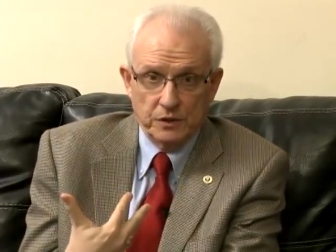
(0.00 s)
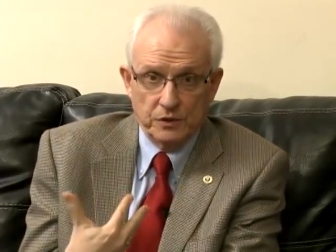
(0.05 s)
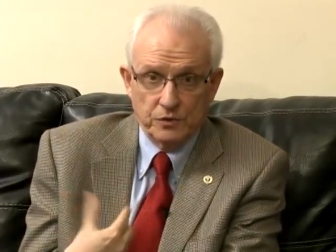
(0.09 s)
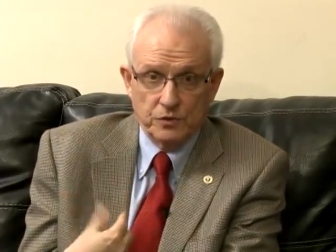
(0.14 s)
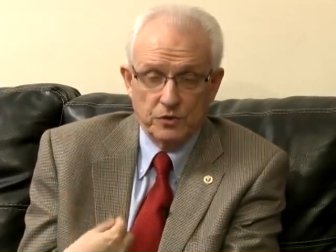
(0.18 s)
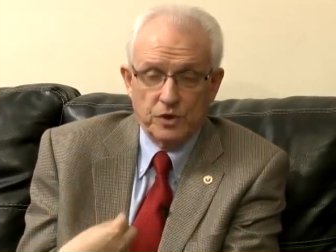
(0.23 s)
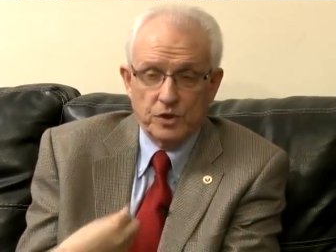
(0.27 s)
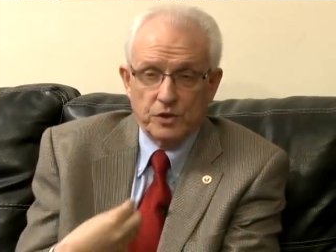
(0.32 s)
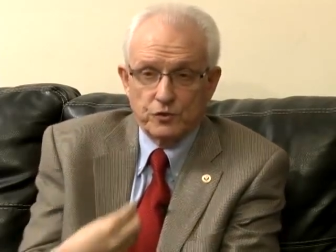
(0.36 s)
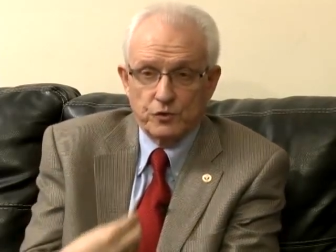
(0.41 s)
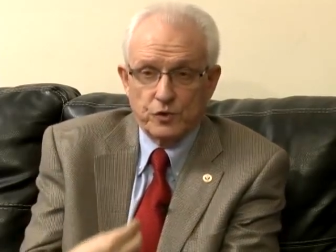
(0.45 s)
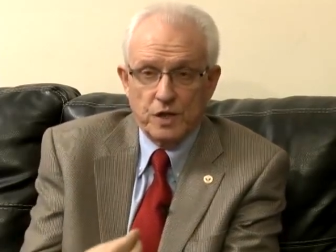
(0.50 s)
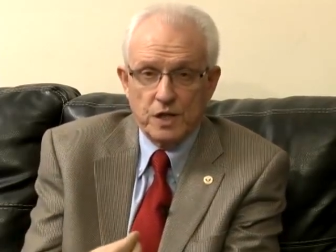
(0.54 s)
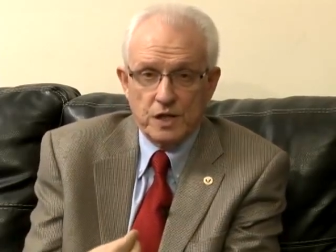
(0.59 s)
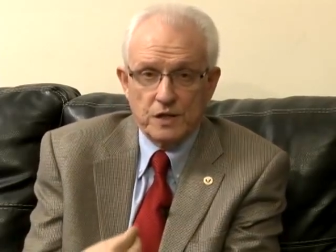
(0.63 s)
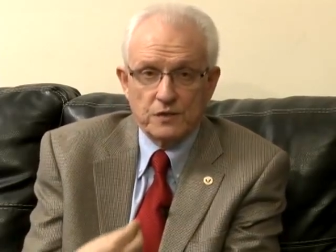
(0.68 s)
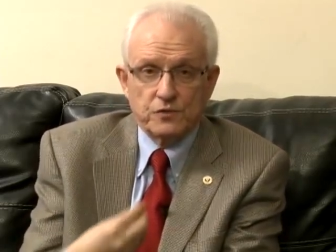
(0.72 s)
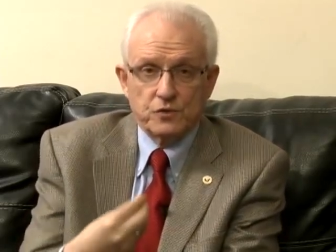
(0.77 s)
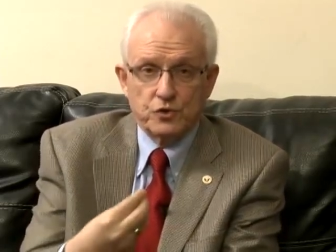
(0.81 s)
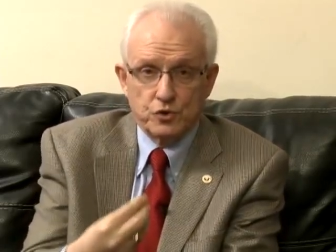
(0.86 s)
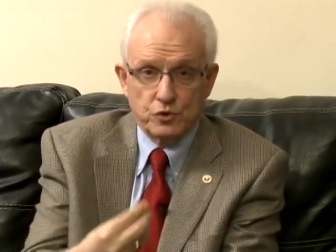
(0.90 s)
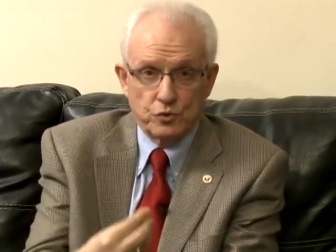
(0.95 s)
to
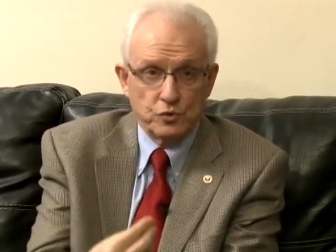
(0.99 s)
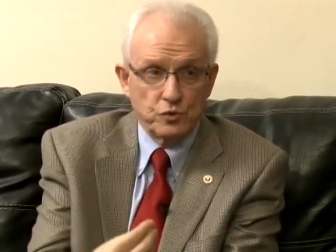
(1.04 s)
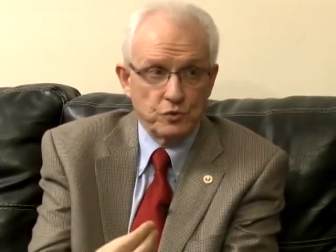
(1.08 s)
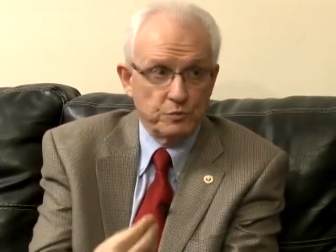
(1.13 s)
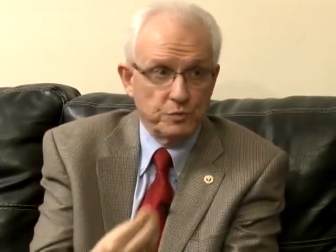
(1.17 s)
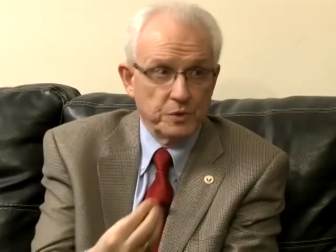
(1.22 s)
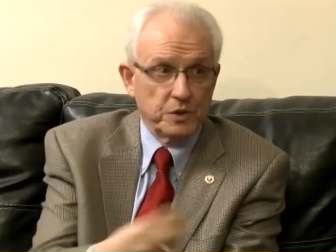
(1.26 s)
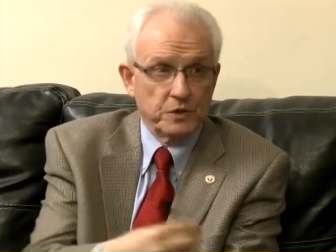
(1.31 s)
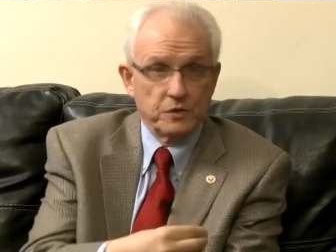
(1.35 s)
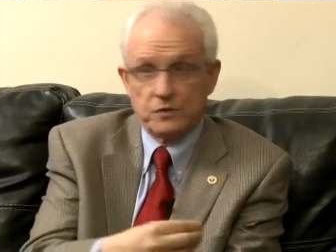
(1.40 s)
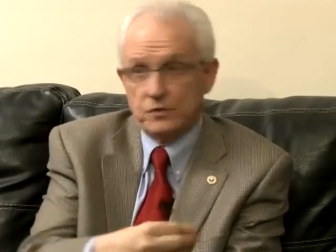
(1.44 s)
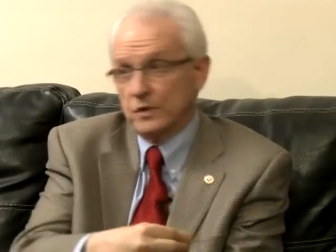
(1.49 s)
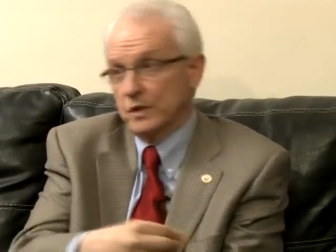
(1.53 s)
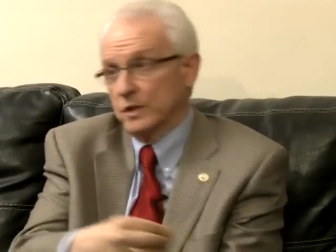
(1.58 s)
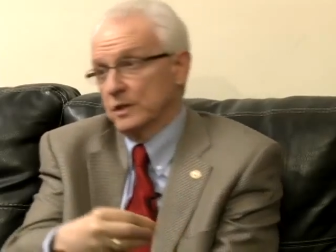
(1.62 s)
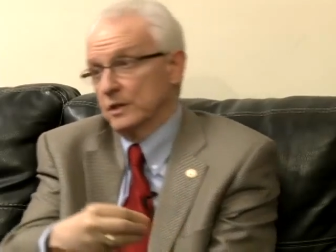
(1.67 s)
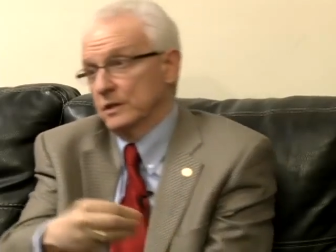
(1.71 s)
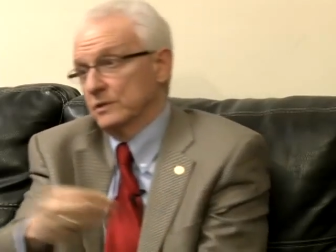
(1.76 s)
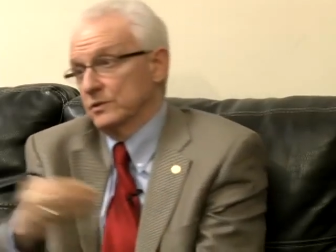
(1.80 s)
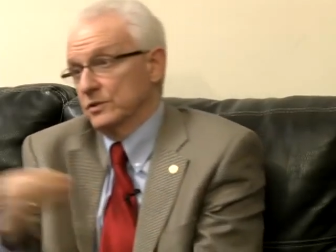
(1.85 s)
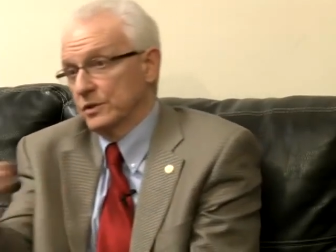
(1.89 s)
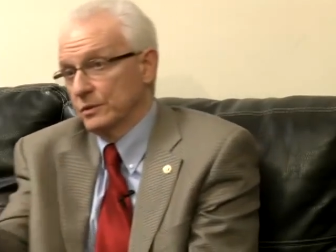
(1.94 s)
harass Jews because they
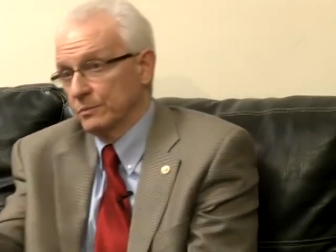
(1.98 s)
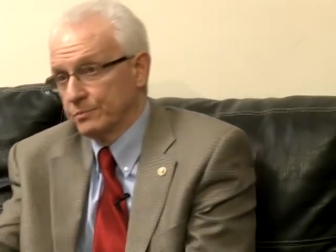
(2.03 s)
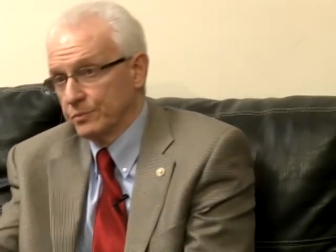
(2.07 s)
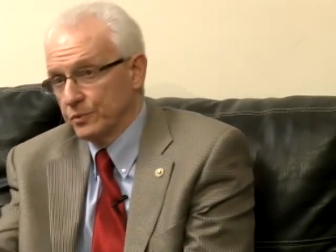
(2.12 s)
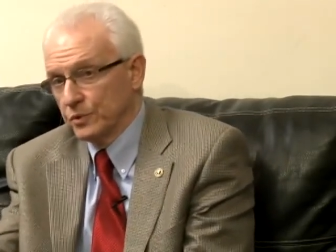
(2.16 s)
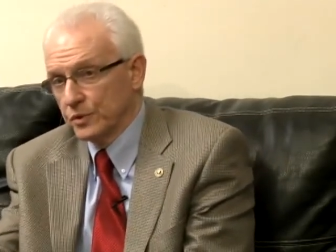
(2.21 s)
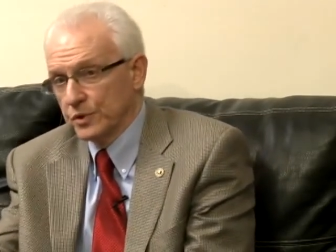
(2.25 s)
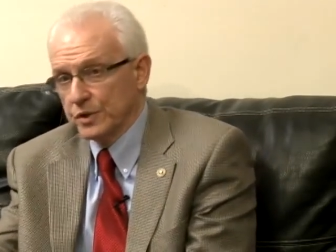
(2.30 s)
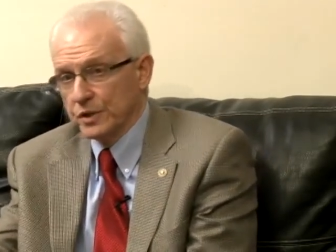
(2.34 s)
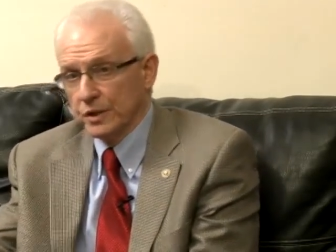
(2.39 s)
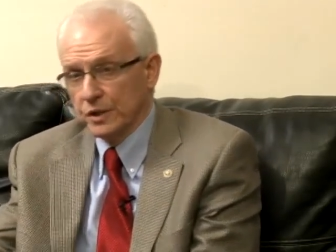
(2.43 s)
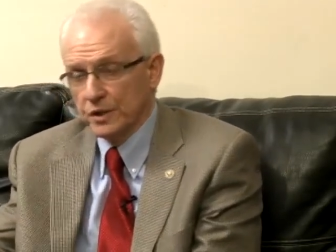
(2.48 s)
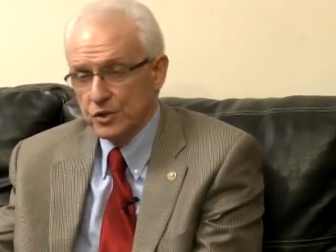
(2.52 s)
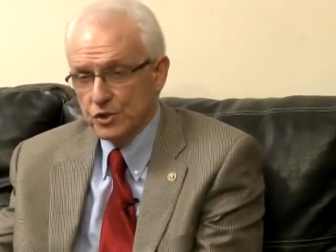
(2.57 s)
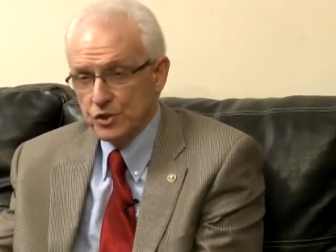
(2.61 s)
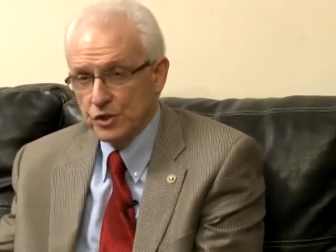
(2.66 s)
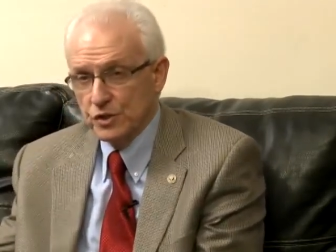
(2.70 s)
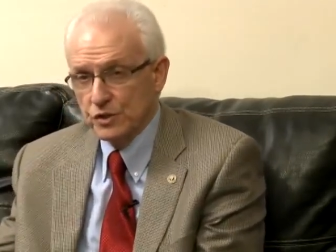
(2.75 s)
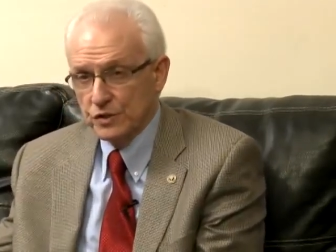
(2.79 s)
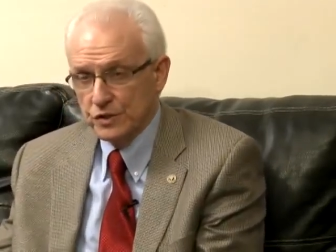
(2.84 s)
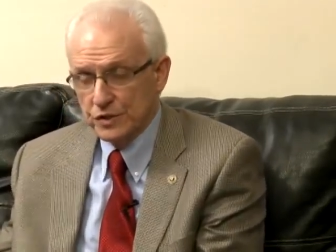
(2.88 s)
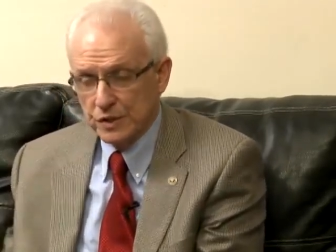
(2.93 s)
are supporting a
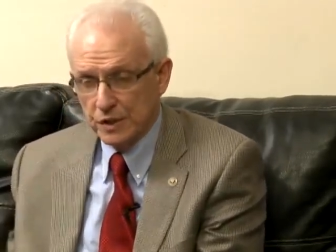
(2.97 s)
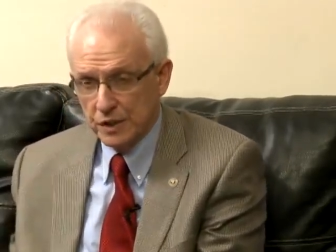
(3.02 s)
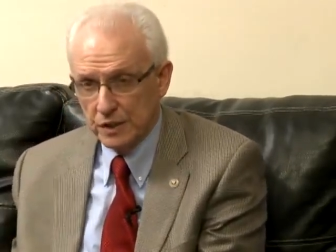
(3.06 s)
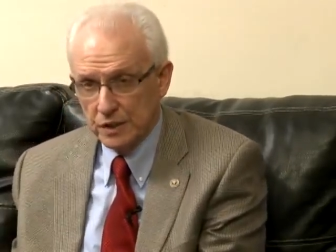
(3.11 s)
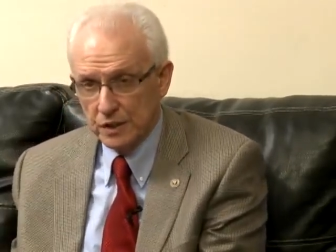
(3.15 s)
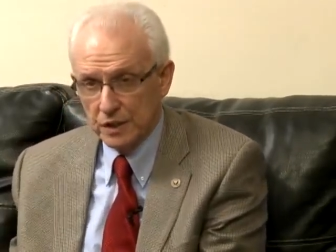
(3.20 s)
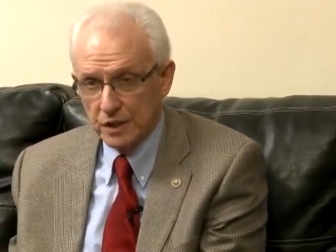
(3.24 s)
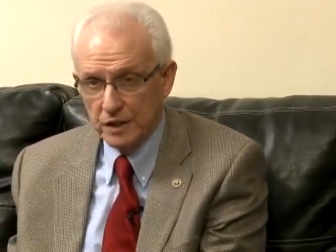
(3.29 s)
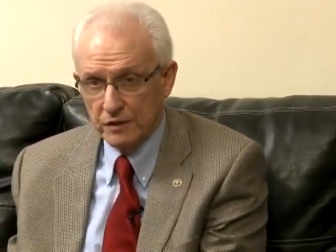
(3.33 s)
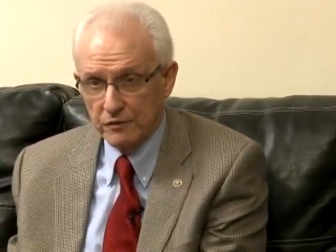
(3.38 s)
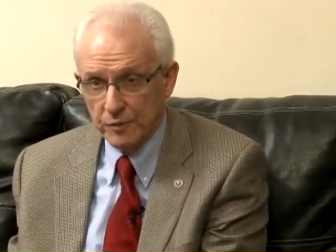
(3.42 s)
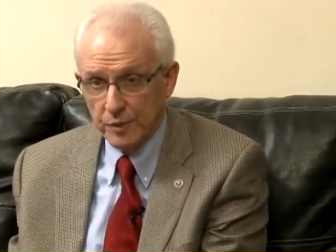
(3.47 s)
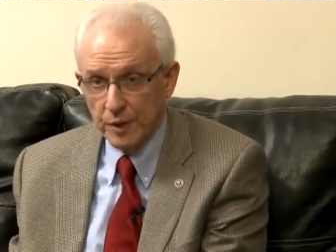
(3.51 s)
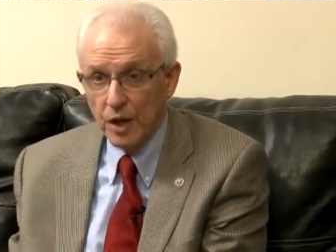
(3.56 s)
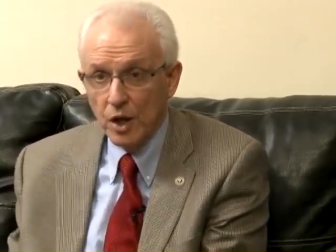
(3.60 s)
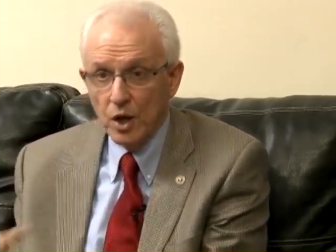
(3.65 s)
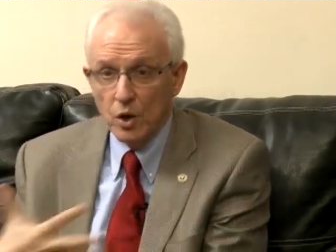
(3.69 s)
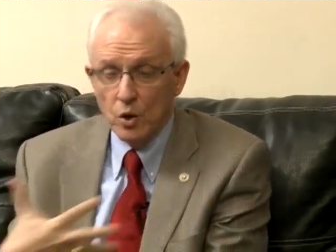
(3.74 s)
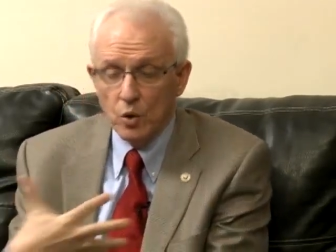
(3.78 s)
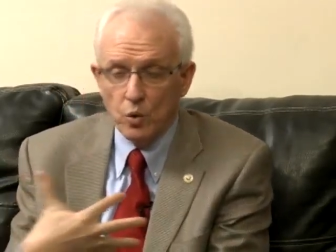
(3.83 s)
genocidal government.